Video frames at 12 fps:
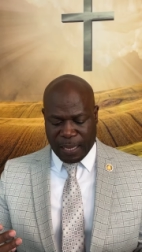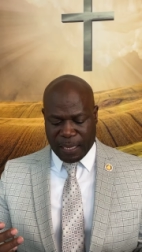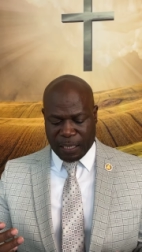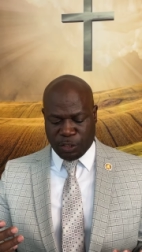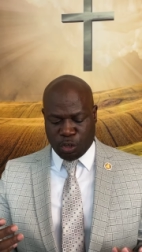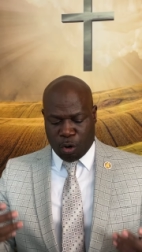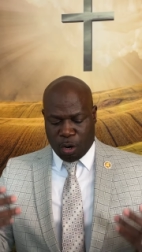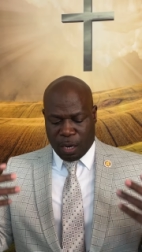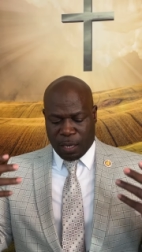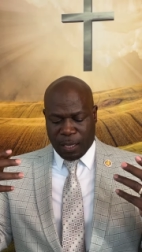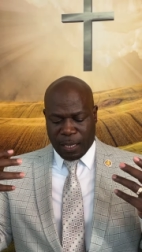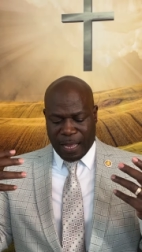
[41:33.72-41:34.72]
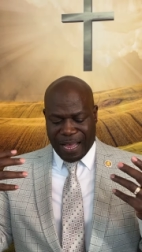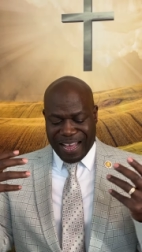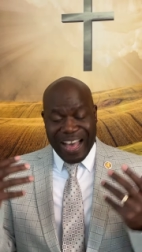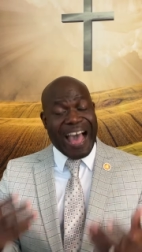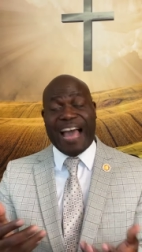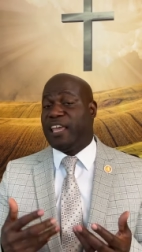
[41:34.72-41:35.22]
uh, your uh,
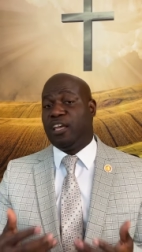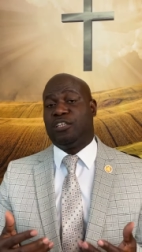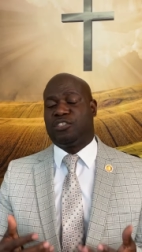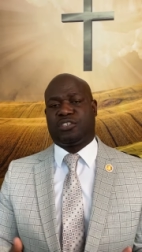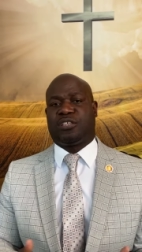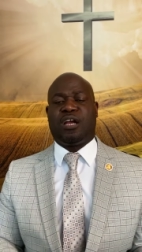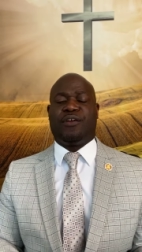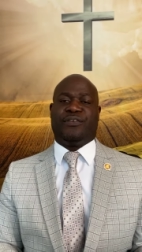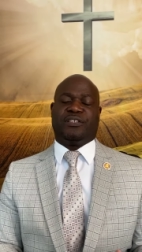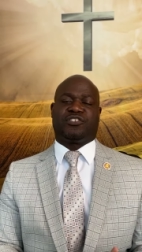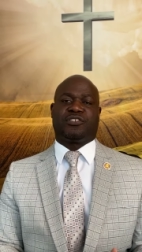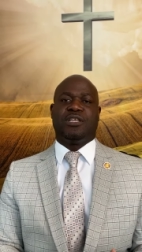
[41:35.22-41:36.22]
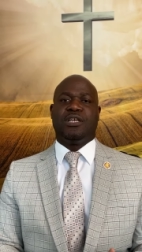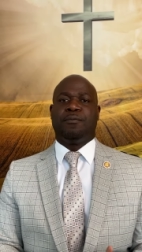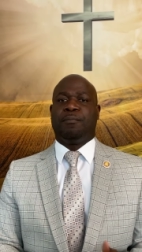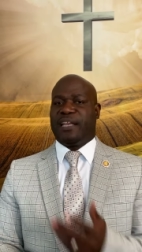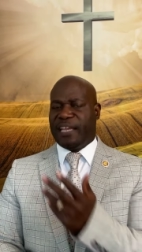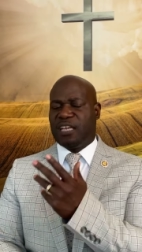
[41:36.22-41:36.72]
hired servants.
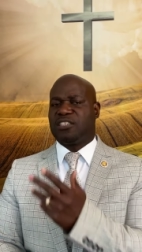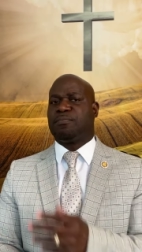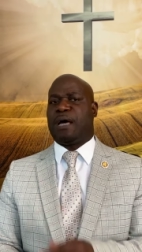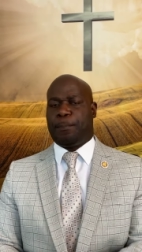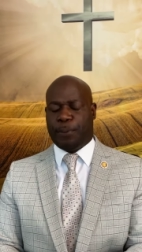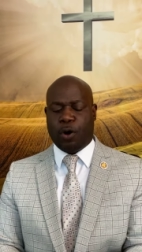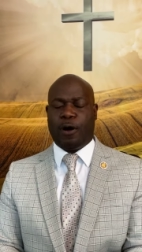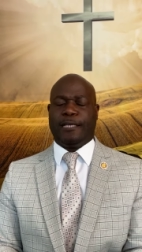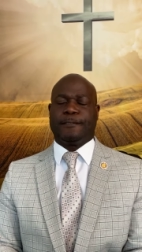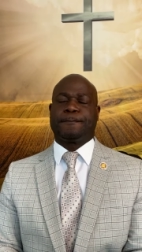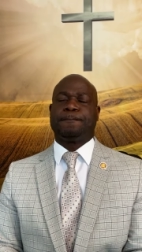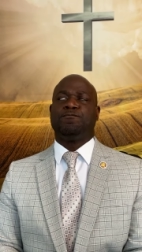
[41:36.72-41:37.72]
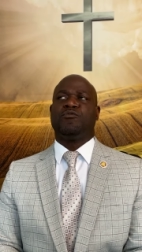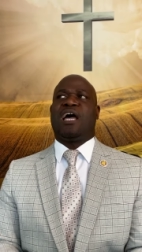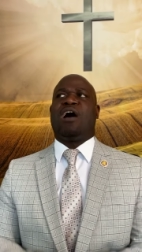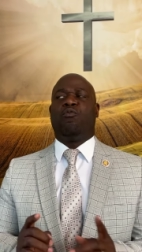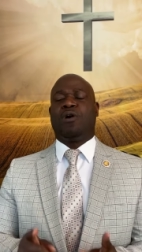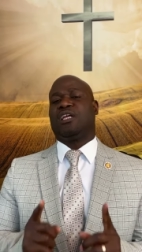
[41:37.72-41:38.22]
But here's my point.
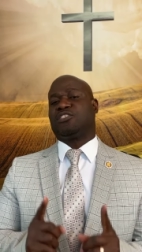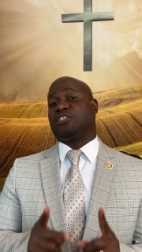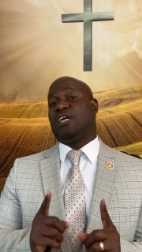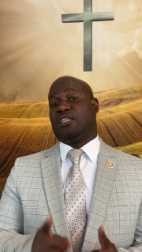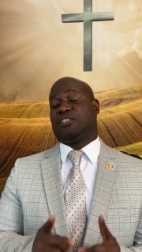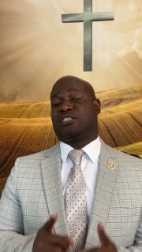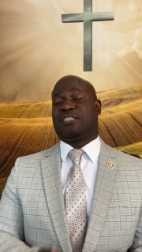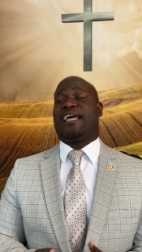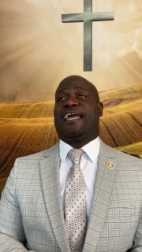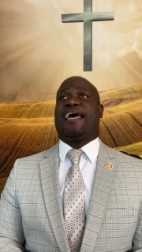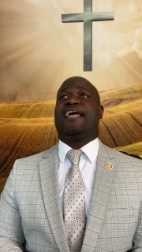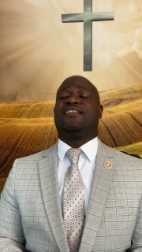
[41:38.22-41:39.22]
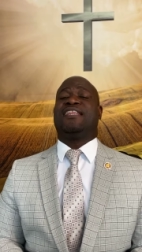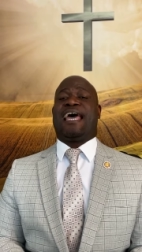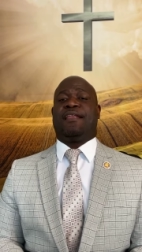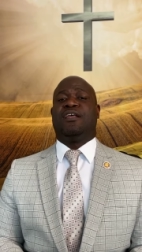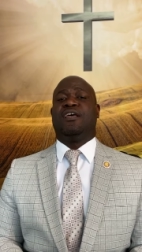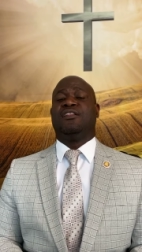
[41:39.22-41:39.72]
I want us to understand
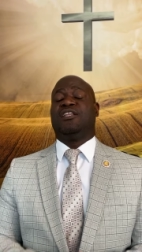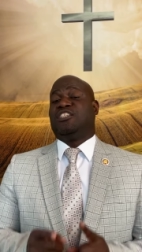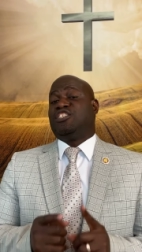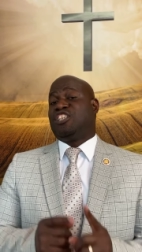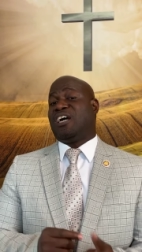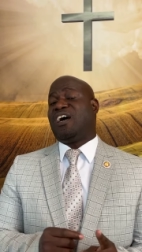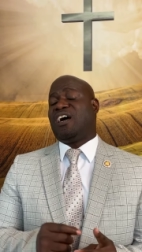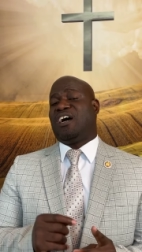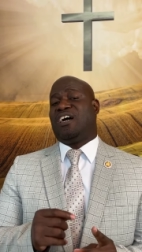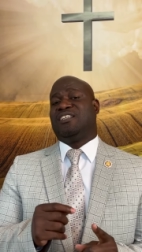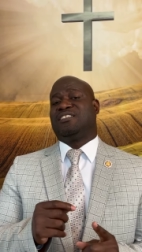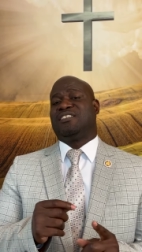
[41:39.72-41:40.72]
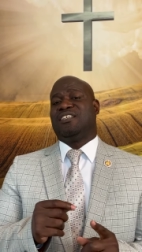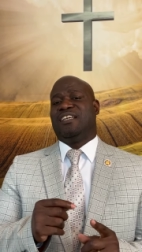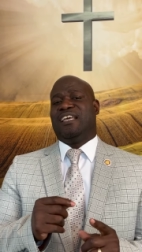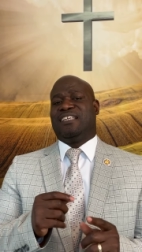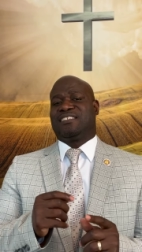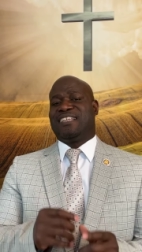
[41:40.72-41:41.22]
that the judge
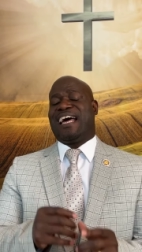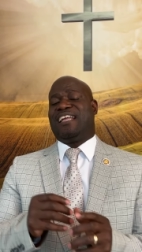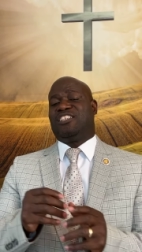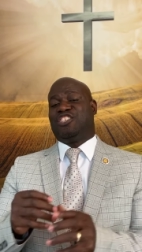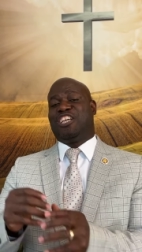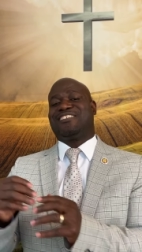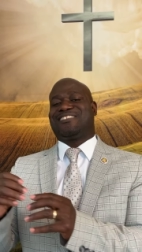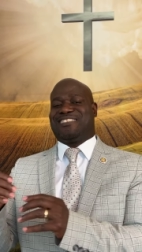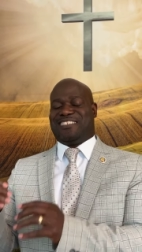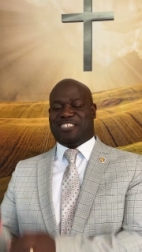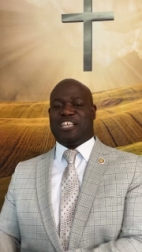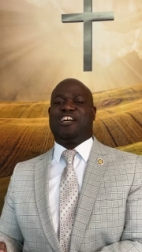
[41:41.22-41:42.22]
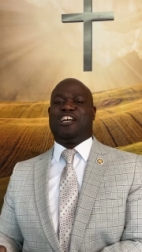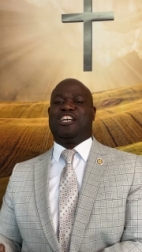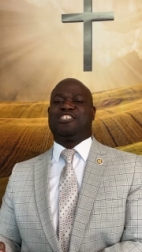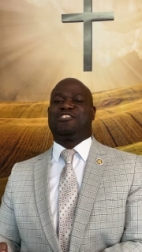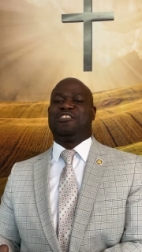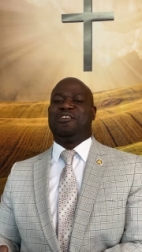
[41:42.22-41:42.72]
is not just the
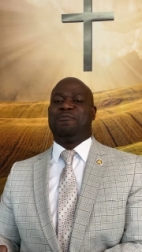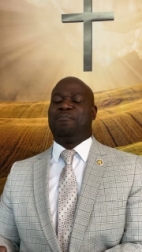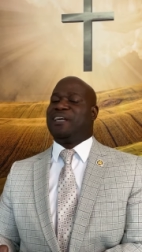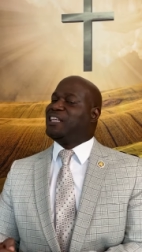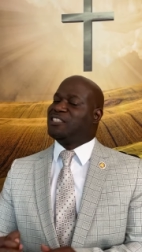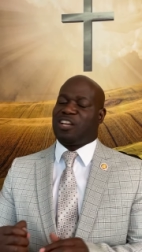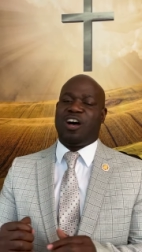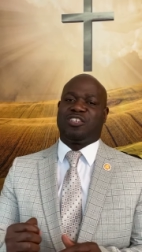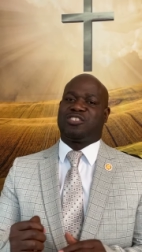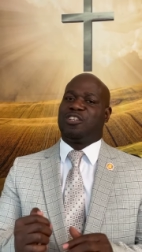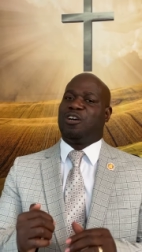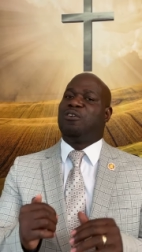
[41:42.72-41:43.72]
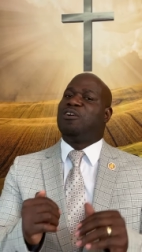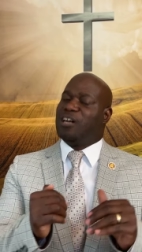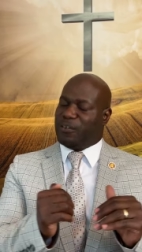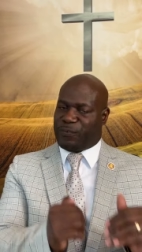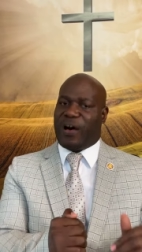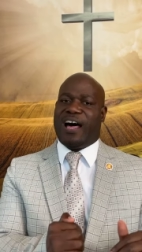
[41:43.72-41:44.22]
judge, but he's also
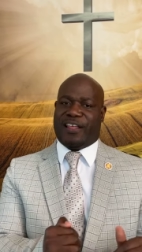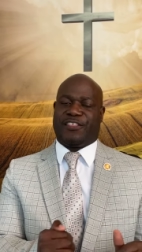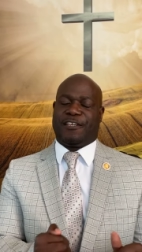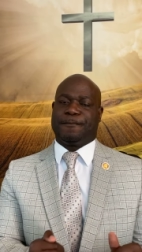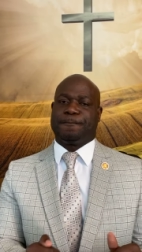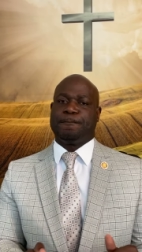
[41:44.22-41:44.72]
a father.